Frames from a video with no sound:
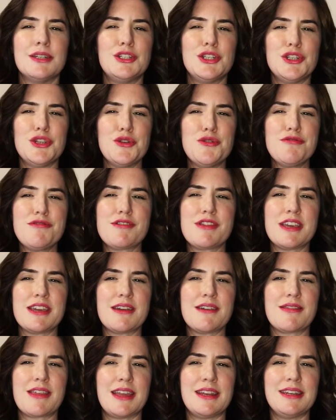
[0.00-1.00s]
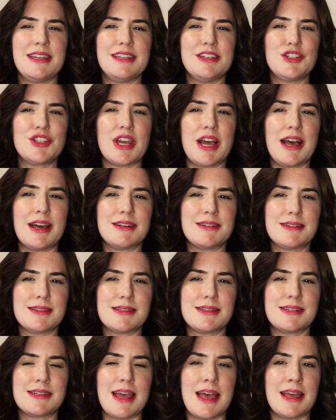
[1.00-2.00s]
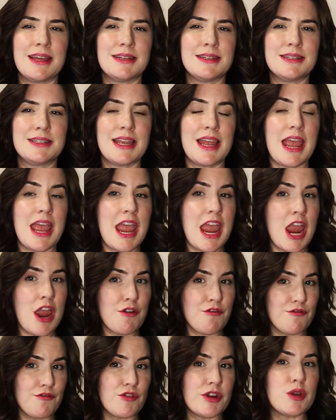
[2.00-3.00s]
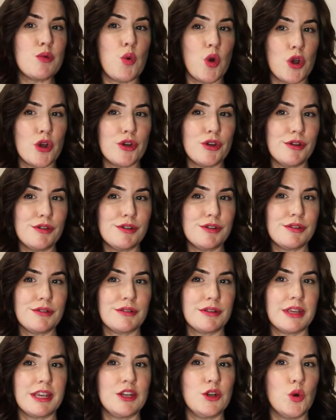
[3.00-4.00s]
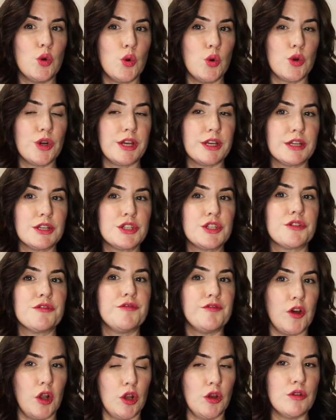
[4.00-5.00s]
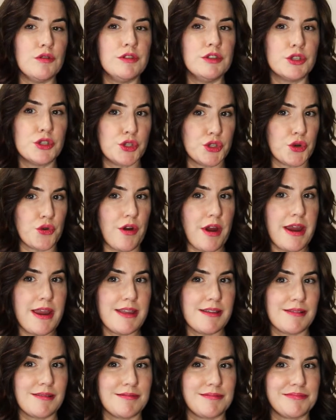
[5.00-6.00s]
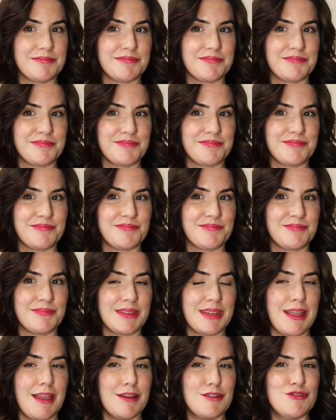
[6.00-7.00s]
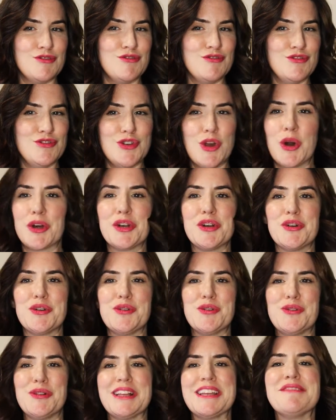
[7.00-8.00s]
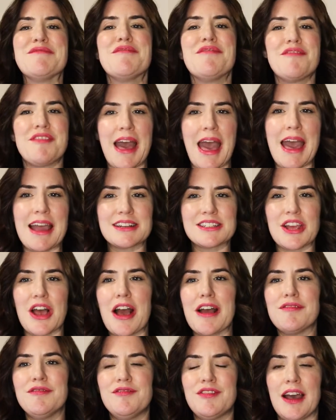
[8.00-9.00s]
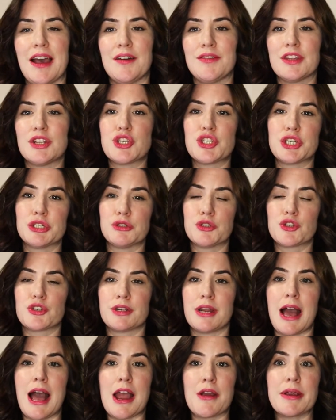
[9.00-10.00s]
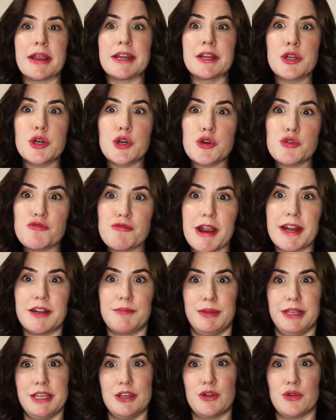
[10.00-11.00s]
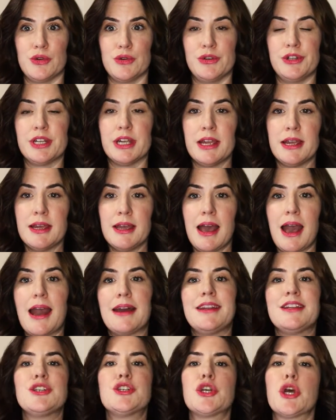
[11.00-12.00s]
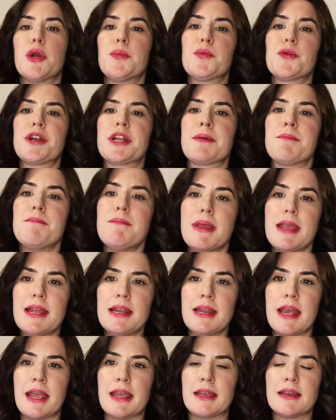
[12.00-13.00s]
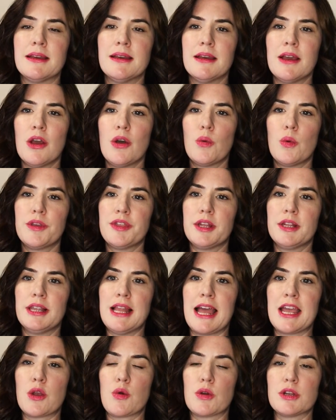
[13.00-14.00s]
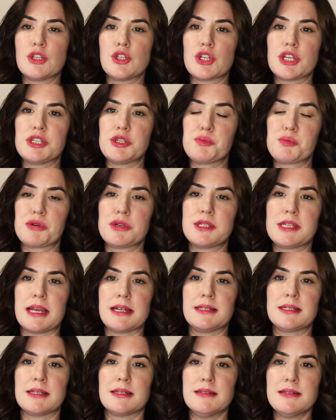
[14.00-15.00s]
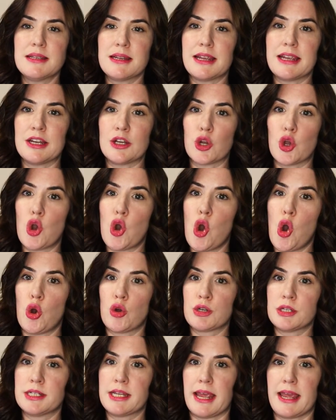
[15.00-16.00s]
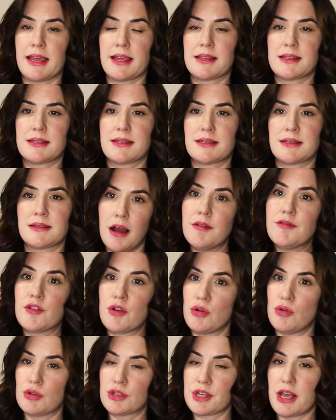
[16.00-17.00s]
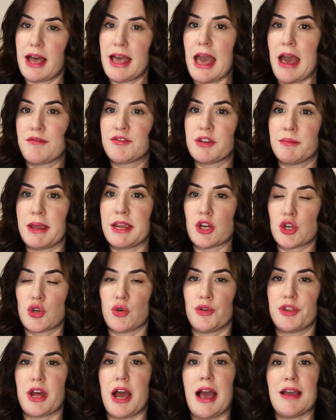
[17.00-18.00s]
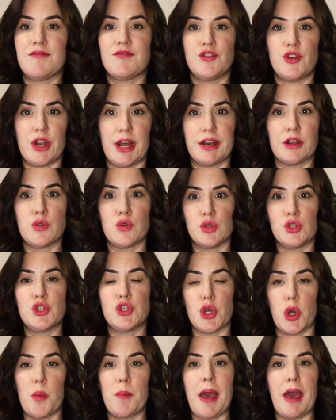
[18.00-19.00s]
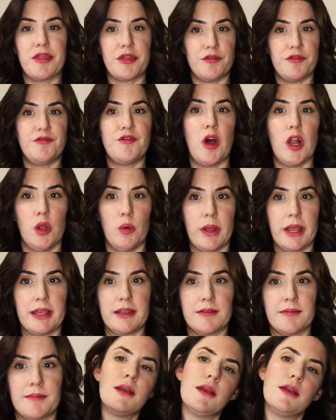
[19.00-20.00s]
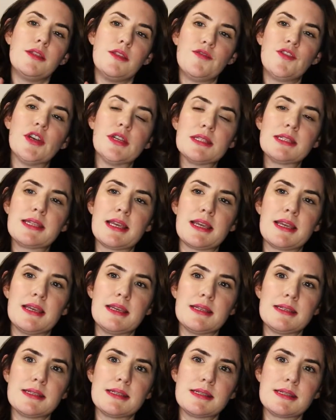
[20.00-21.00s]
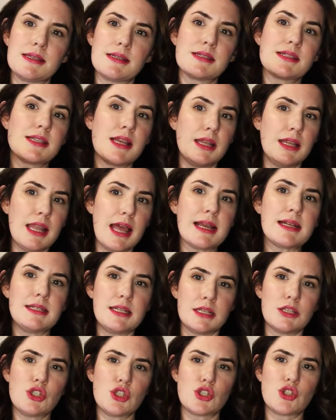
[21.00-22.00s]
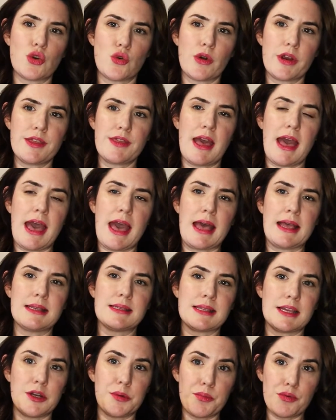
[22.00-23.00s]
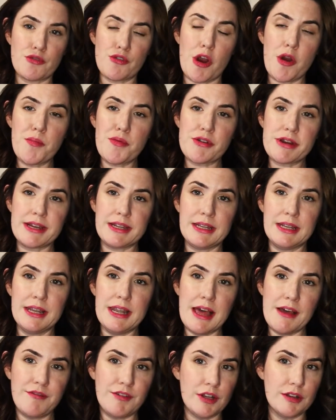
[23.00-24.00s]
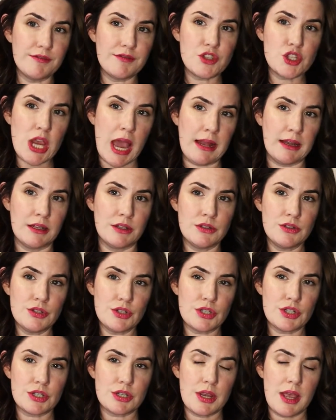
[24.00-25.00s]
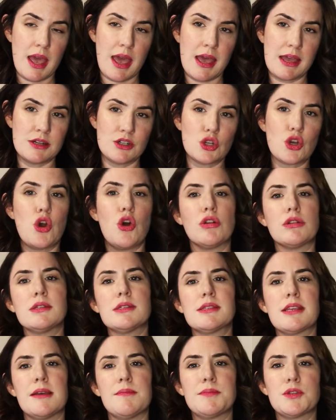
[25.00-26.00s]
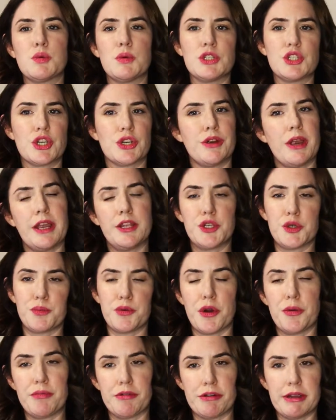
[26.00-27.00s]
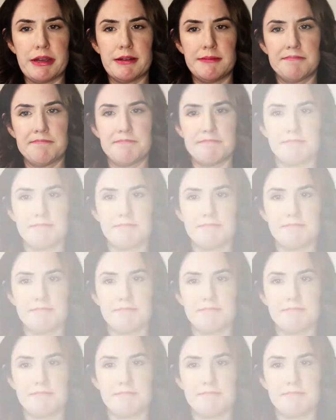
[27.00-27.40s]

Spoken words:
Do you think they need to understand every word in order to follow the story? Not at all. In fact, I've found that children are incredibly good at interpreting meaning when the language is presented in context. Of course, I have to make sure that I've done a good job at the following. The first thing is selecting a story that has an appropriate level of challenge and concepts which are age appropriate.